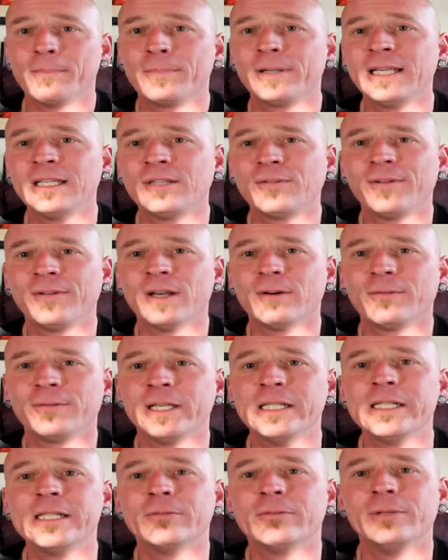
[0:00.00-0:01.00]
please feel
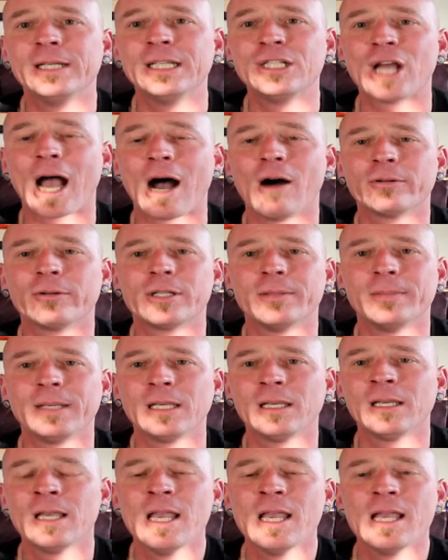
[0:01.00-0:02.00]
free to reach out to
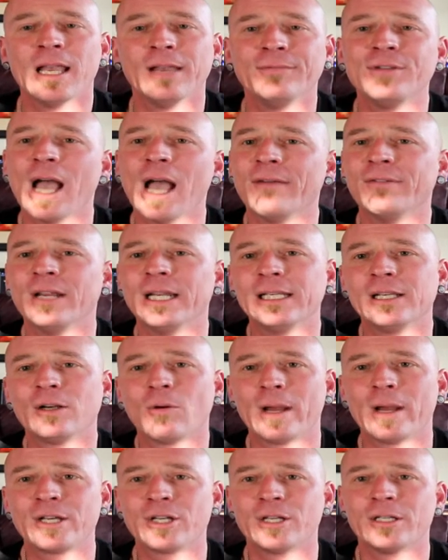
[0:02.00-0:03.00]
me if you have any
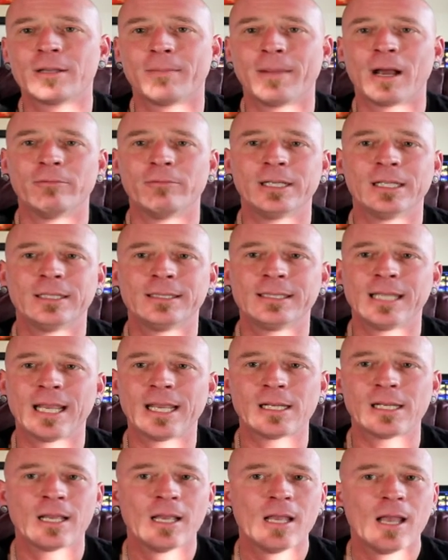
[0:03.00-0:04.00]
questions about real
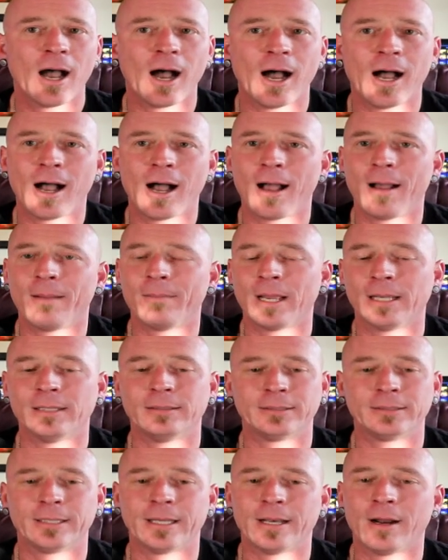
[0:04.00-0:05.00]
estate. I'm
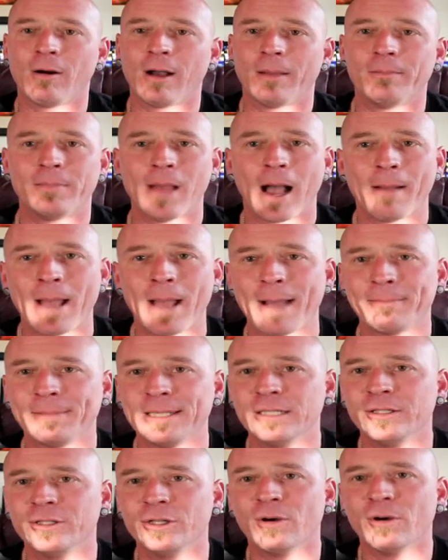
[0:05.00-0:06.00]

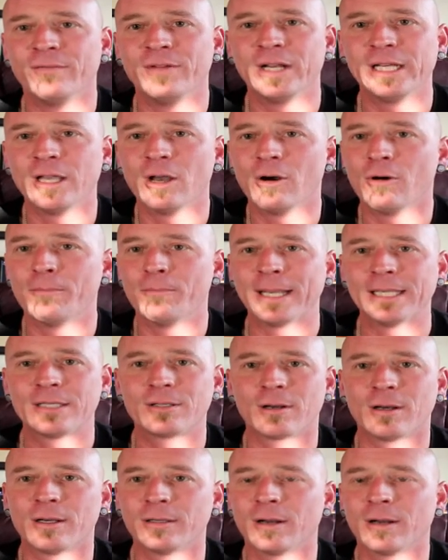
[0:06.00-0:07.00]
happy to do a video
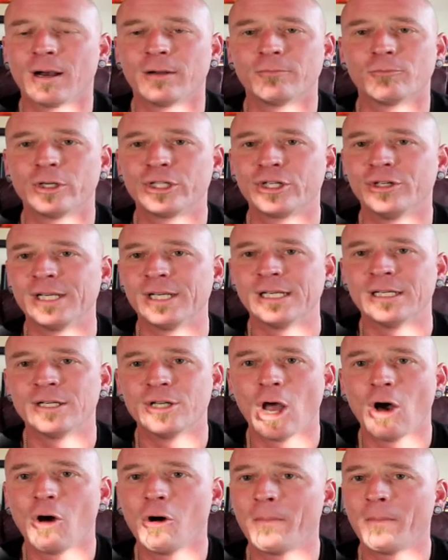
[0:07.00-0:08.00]
based on what you need to
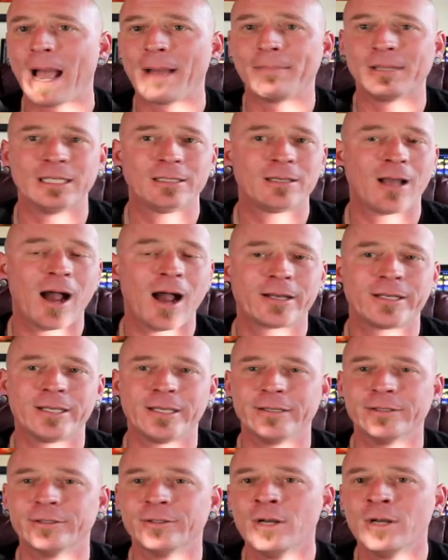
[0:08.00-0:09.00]
know. I'm happy to talk
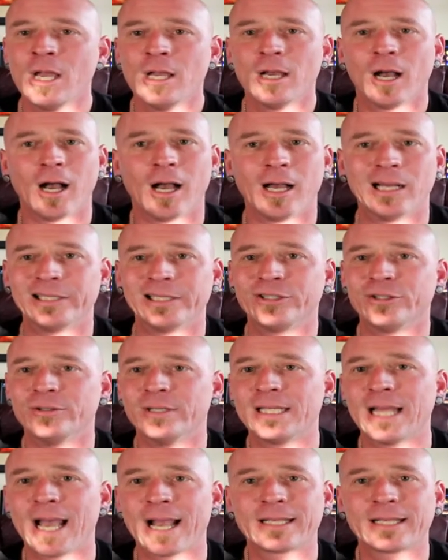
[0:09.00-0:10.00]
to you,
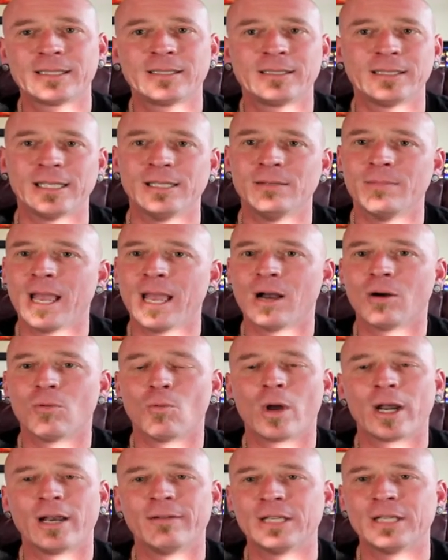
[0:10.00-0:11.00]
shoot a text, email,
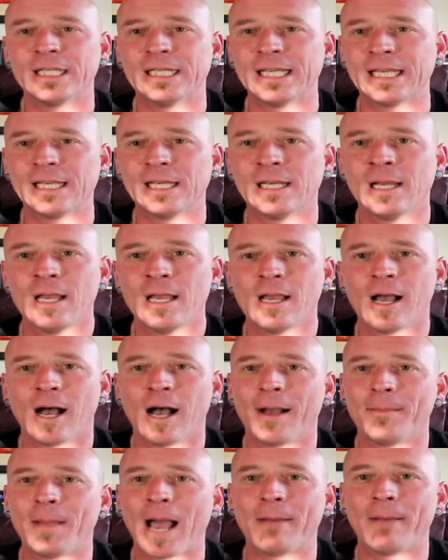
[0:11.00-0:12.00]
whatever you need.
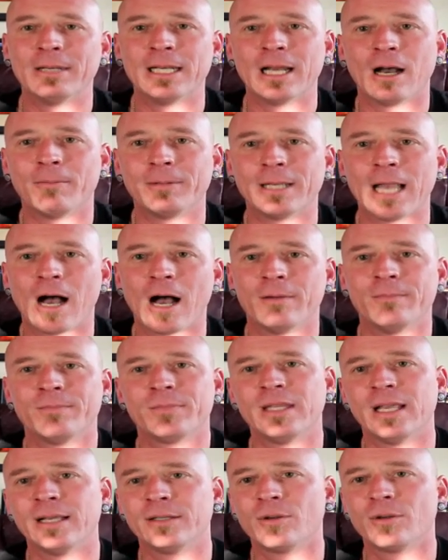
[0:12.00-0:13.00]
I'm happy to help you
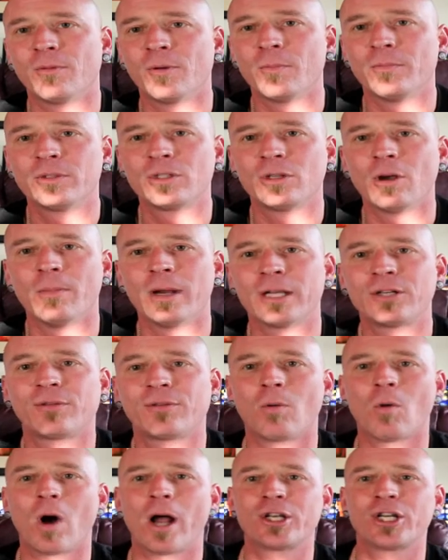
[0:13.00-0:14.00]
out. Thanks so much
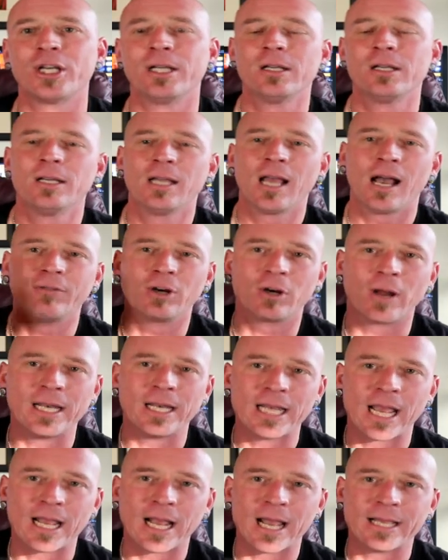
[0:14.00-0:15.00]
for watching. Have a
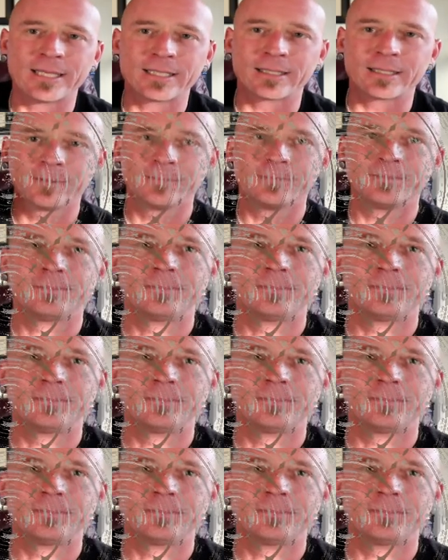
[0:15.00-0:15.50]
great day, guys.